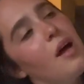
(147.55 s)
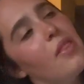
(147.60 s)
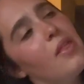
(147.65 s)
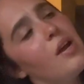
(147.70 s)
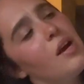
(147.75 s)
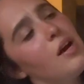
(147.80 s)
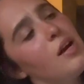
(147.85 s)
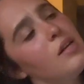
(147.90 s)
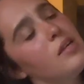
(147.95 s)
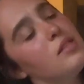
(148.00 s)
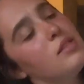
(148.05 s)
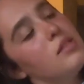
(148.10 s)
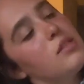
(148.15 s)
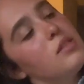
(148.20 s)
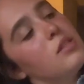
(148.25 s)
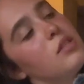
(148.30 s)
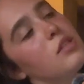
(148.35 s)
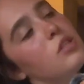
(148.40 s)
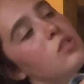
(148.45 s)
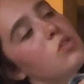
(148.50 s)
think I did
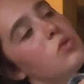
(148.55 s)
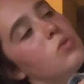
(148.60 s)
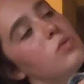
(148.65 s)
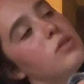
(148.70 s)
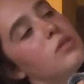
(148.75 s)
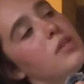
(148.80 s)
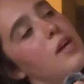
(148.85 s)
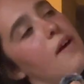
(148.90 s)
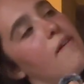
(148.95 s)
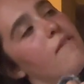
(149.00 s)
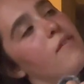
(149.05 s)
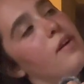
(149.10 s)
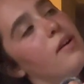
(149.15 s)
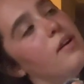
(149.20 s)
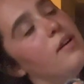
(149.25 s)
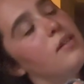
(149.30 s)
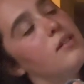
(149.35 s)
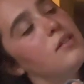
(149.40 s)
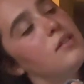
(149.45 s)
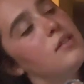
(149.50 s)
6 or
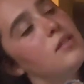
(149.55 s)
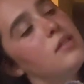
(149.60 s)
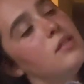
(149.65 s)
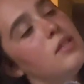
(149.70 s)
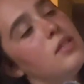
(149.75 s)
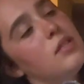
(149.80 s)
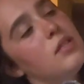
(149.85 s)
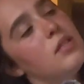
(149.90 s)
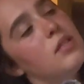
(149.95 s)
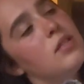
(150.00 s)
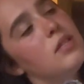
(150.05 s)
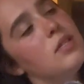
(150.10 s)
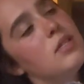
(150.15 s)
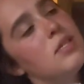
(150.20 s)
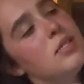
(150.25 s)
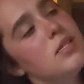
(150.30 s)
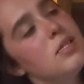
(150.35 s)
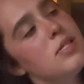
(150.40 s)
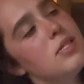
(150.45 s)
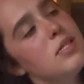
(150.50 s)
7.
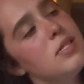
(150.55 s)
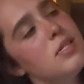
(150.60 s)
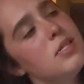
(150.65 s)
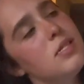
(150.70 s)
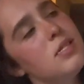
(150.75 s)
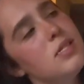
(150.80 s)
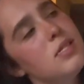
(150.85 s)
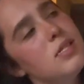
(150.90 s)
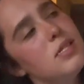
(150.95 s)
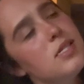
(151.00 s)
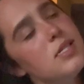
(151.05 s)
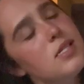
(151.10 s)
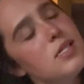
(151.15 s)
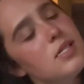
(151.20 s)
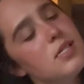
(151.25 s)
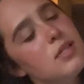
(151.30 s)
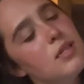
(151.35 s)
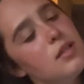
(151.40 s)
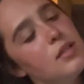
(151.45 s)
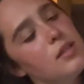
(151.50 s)
I
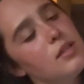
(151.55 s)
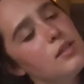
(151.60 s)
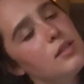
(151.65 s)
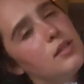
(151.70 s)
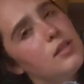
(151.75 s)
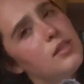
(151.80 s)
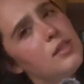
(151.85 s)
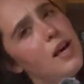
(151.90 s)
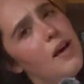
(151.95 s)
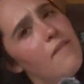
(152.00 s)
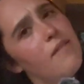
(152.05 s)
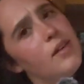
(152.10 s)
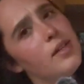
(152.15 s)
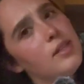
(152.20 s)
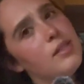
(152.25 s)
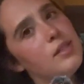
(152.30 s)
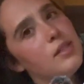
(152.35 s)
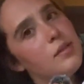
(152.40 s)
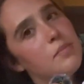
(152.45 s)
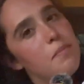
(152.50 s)
think
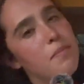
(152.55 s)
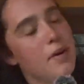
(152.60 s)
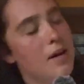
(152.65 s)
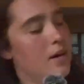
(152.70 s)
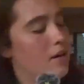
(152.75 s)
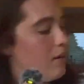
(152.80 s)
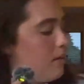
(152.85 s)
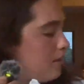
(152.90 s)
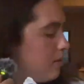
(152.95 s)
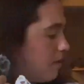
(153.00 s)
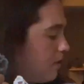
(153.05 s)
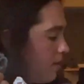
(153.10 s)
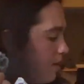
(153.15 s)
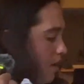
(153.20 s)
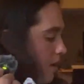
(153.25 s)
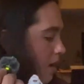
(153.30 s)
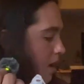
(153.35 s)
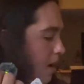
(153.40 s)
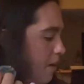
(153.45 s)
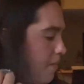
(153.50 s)
7, but
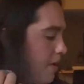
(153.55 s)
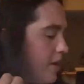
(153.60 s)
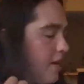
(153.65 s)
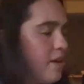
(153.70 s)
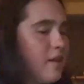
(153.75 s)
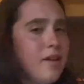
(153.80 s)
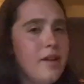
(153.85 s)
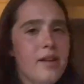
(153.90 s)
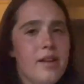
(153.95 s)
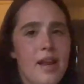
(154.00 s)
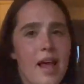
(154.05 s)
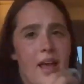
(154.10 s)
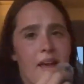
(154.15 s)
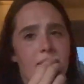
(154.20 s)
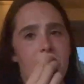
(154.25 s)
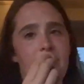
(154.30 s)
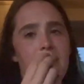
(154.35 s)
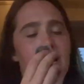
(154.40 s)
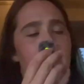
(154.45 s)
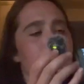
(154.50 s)
I made it in
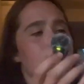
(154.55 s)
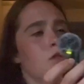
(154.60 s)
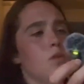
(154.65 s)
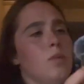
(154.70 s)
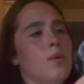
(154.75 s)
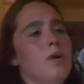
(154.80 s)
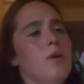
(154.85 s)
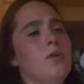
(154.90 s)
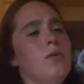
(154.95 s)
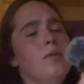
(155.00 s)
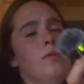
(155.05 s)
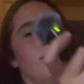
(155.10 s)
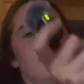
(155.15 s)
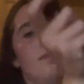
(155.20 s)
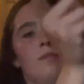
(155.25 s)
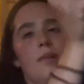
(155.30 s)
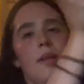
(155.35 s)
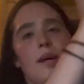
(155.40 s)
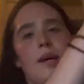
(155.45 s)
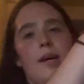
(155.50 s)
navy as well.
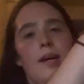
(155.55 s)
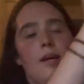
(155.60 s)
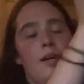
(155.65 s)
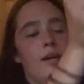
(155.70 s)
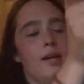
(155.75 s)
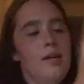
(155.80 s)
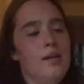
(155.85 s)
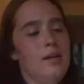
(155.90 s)
Like,